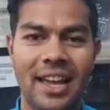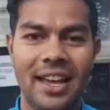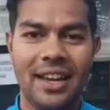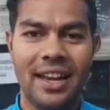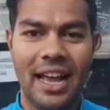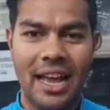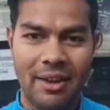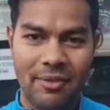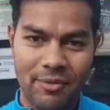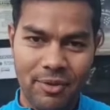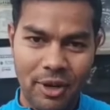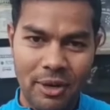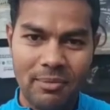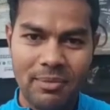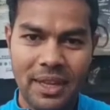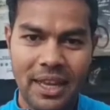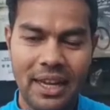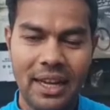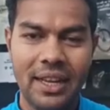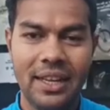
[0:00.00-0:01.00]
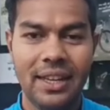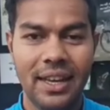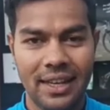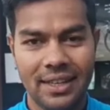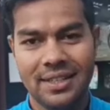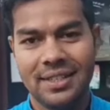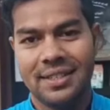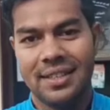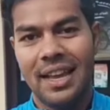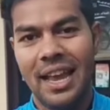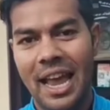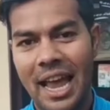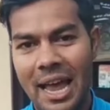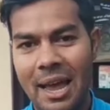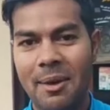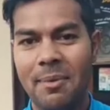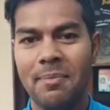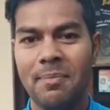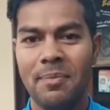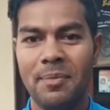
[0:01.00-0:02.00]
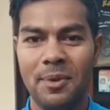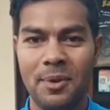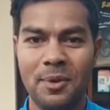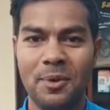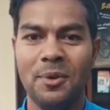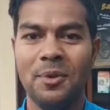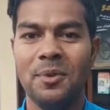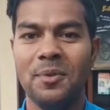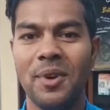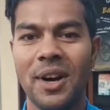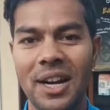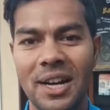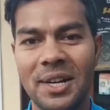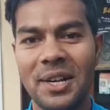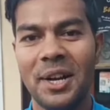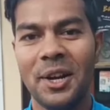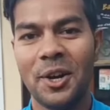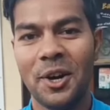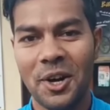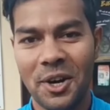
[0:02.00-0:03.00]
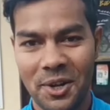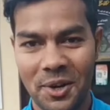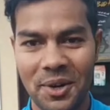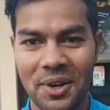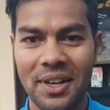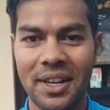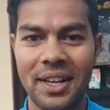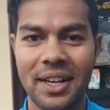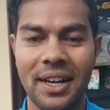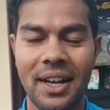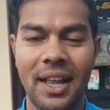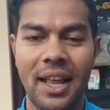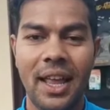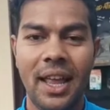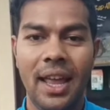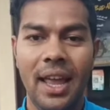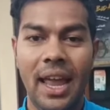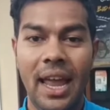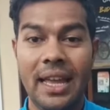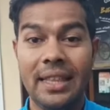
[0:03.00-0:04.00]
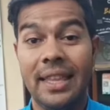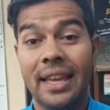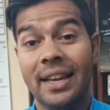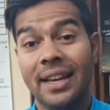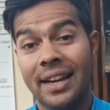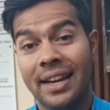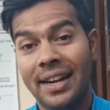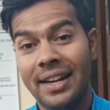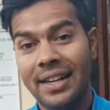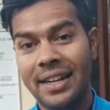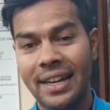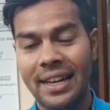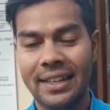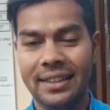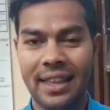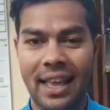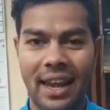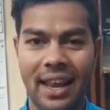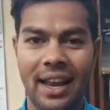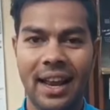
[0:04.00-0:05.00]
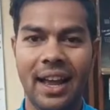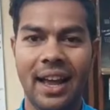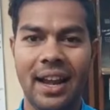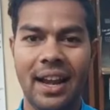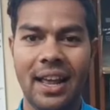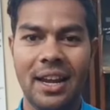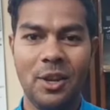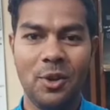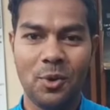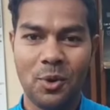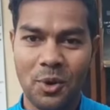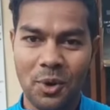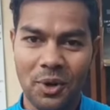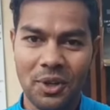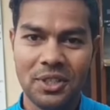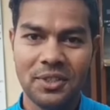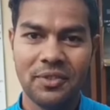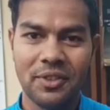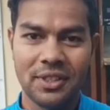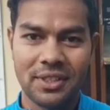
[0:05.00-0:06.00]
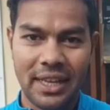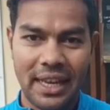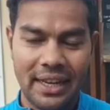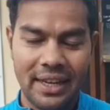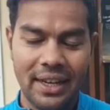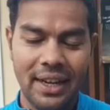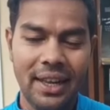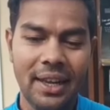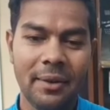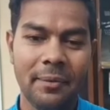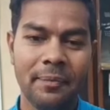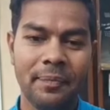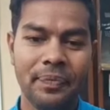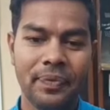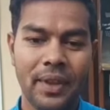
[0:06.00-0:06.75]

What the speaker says: and I'm from Delhi. Yes, I am new world record holder and the currently Telangana new coach for cycling.